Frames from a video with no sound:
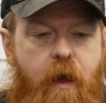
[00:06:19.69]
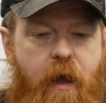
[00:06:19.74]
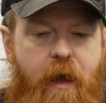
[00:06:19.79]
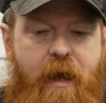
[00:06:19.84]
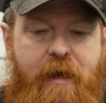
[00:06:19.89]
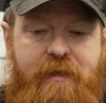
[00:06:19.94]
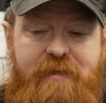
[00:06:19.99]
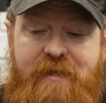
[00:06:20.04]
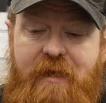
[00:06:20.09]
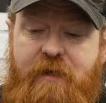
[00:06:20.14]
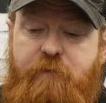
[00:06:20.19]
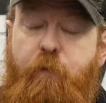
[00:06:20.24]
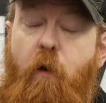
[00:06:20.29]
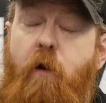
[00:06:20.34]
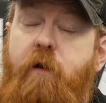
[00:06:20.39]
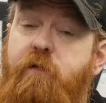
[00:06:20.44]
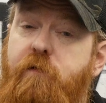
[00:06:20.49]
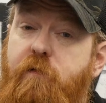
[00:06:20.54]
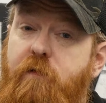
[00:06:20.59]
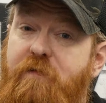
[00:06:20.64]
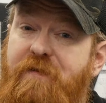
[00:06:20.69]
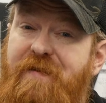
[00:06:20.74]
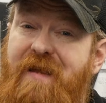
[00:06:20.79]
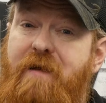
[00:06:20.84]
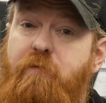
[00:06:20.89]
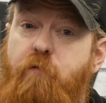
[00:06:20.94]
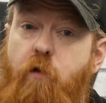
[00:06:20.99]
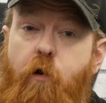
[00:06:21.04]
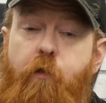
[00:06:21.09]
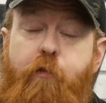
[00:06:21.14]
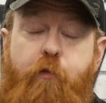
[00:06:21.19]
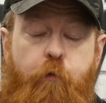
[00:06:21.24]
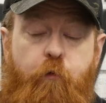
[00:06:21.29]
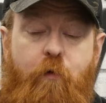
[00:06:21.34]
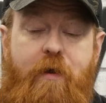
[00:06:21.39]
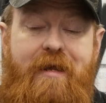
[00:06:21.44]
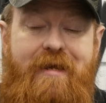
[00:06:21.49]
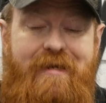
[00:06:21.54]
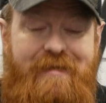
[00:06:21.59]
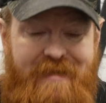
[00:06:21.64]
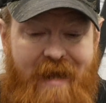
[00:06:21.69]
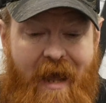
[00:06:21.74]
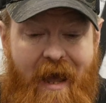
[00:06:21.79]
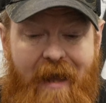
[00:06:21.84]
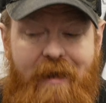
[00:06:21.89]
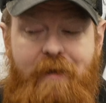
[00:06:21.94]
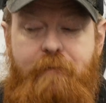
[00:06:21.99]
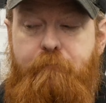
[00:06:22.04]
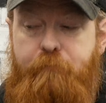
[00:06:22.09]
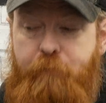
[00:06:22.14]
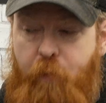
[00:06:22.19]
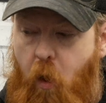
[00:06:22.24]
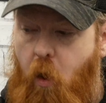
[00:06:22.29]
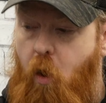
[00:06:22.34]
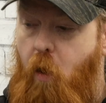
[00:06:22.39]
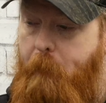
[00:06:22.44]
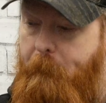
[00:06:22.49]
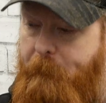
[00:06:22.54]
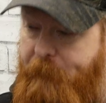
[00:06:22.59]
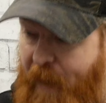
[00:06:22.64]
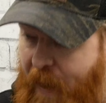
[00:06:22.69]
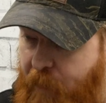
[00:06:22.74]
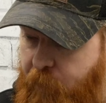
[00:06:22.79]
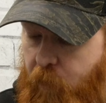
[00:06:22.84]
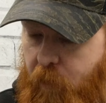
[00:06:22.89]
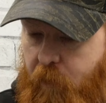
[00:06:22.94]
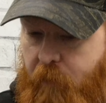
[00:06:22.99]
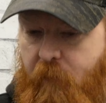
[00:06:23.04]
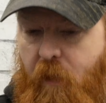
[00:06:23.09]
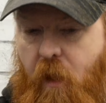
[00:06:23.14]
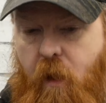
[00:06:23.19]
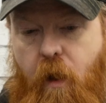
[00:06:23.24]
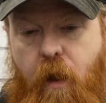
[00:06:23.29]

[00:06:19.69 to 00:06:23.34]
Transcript: 6.03 tight bore barrel.